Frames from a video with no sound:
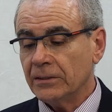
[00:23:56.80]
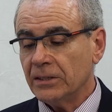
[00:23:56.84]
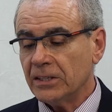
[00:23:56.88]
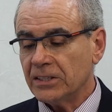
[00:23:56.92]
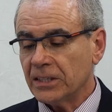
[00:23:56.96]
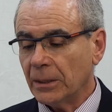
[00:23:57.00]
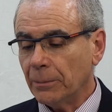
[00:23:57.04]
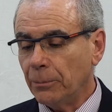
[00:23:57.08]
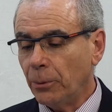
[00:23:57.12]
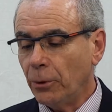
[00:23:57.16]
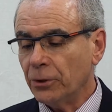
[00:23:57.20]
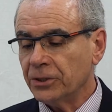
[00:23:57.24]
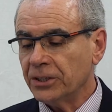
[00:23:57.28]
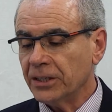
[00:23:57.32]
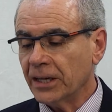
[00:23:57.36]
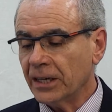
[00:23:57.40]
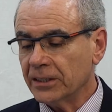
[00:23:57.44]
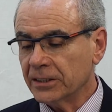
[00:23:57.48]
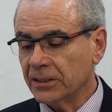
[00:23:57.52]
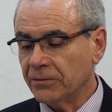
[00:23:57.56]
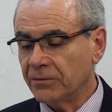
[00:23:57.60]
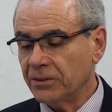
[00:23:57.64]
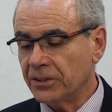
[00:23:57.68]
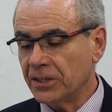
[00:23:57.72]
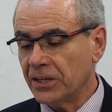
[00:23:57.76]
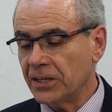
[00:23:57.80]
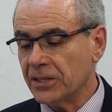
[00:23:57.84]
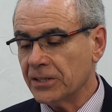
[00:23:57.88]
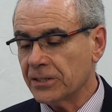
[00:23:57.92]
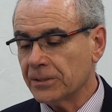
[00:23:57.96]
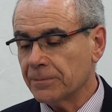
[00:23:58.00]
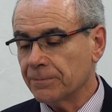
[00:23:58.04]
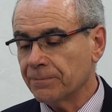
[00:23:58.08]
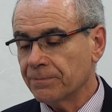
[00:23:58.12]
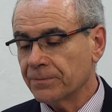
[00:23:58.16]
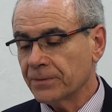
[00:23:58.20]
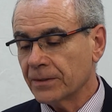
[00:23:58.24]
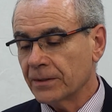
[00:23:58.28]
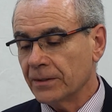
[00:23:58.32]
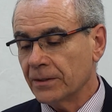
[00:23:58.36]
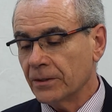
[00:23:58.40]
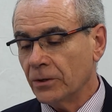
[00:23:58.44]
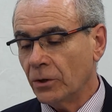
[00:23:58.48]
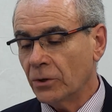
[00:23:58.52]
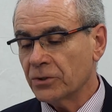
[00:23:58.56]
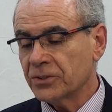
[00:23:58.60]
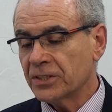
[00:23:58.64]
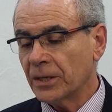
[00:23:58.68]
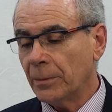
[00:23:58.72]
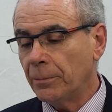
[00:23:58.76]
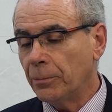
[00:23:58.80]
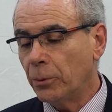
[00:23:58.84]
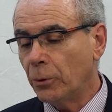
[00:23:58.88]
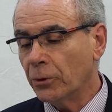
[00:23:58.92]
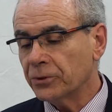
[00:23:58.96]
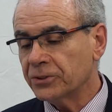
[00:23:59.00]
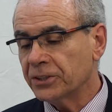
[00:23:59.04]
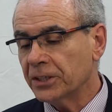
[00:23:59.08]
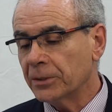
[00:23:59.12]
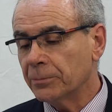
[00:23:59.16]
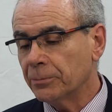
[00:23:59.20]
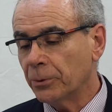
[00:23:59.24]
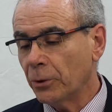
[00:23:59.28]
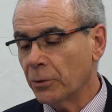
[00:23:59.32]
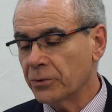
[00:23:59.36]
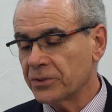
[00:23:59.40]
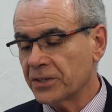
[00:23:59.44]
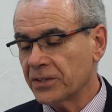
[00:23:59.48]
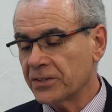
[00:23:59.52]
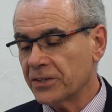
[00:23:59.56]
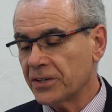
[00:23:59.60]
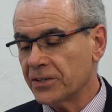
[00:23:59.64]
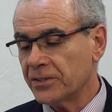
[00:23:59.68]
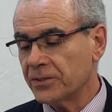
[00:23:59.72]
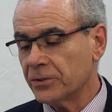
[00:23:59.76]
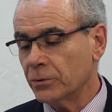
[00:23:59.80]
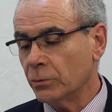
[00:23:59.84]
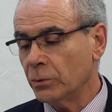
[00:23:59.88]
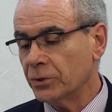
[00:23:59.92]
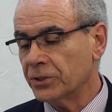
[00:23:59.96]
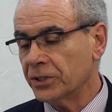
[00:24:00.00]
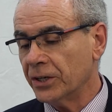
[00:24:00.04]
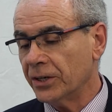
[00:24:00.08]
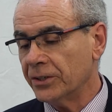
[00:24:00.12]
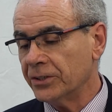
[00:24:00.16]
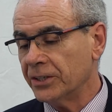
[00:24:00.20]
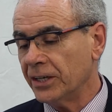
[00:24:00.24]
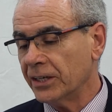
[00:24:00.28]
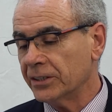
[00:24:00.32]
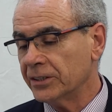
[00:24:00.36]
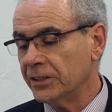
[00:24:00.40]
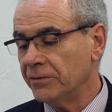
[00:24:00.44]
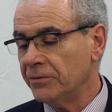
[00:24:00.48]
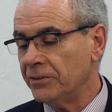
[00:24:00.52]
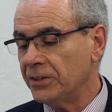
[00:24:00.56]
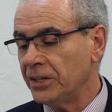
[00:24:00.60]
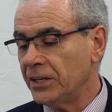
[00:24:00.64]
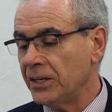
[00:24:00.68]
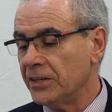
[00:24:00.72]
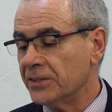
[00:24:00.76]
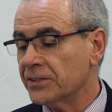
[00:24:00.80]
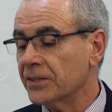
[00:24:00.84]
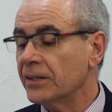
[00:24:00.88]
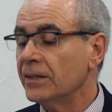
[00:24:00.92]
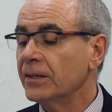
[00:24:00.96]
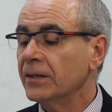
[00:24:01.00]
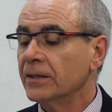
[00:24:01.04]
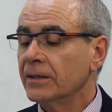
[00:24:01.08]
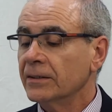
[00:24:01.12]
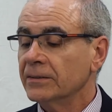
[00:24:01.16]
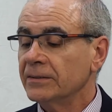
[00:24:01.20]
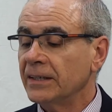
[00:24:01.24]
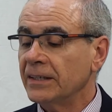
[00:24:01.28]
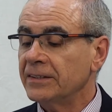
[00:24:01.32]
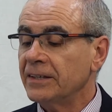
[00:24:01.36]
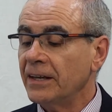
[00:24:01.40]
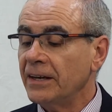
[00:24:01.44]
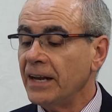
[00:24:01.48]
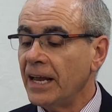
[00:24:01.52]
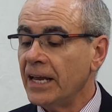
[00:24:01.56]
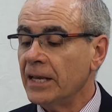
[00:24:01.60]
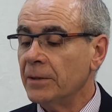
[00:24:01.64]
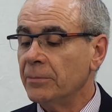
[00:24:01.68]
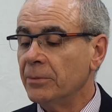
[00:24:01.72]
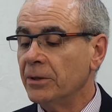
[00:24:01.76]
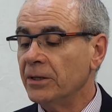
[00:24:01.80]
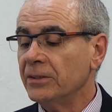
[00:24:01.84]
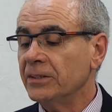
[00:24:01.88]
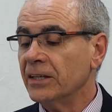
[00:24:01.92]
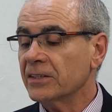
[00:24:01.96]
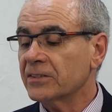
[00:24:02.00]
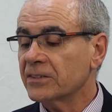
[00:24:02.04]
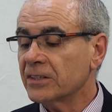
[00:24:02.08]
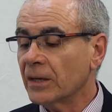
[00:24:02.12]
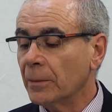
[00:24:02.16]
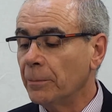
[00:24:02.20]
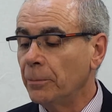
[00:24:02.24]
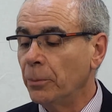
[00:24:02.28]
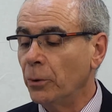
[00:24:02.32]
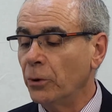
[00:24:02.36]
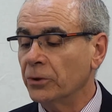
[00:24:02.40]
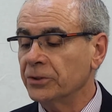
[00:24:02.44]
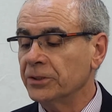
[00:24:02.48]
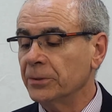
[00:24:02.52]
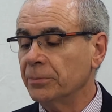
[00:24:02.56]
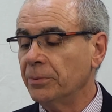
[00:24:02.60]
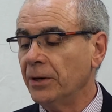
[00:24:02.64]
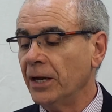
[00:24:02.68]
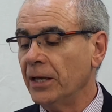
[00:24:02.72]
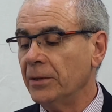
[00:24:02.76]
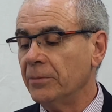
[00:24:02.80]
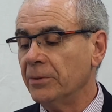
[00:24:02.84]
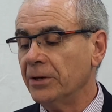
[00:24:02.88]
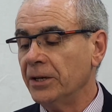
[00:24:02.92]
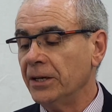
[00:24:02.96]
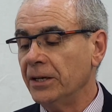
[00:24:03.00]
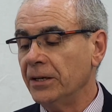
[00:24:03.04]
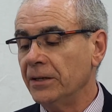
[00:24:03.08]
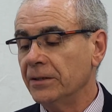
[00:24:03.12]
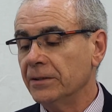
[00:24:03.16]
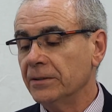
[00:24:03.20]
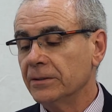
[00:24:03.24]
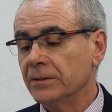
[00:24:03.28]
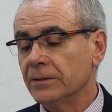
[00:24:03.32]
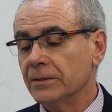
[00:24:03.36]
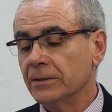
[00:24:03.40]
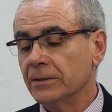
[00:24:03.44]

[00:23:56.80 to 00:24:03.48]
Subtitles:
The supporting activities or supporting processes, which are the activities that enable, that support the primary,